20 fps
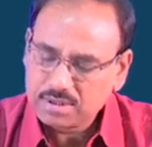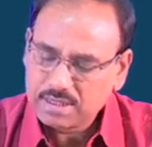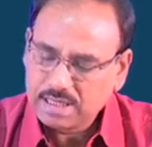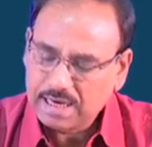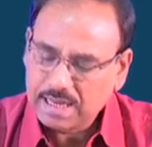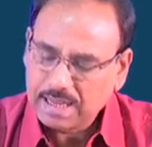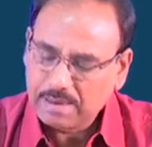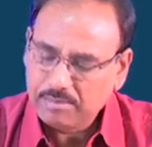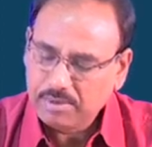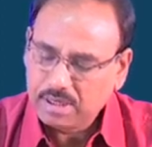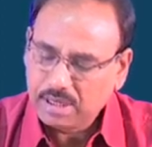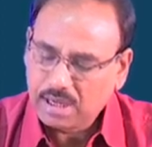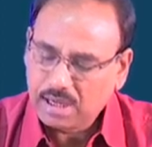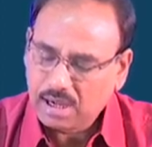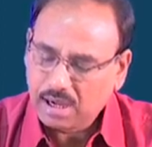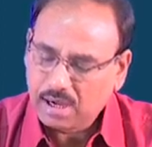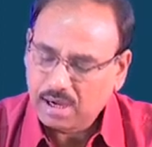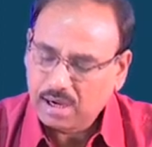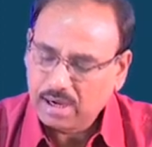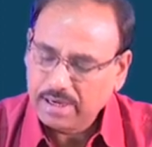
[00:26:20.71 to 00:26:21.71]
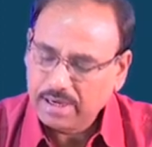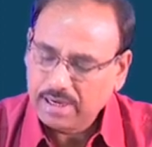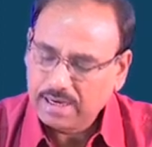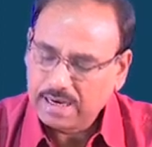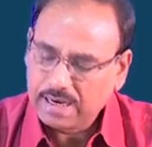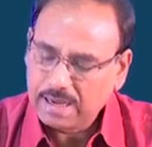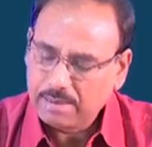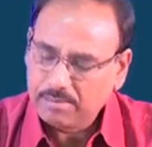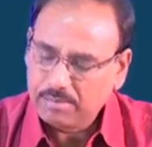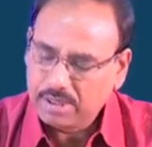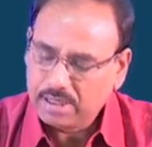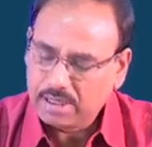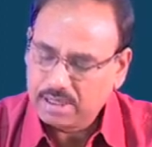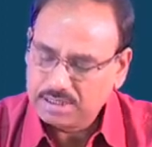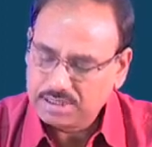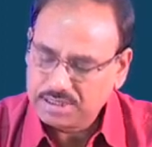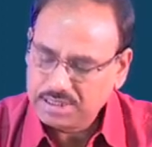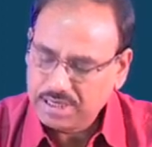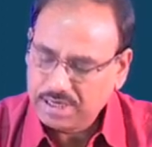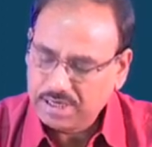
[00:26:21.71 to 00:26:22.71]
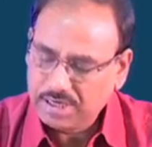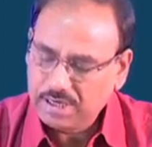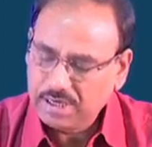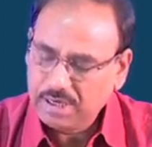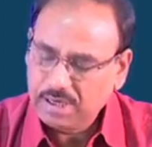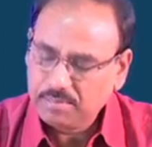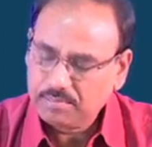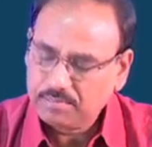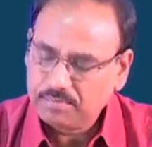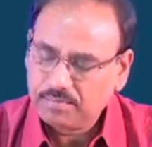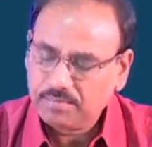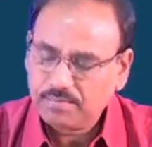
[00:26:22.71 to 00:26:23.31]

say lambda I, lambda j,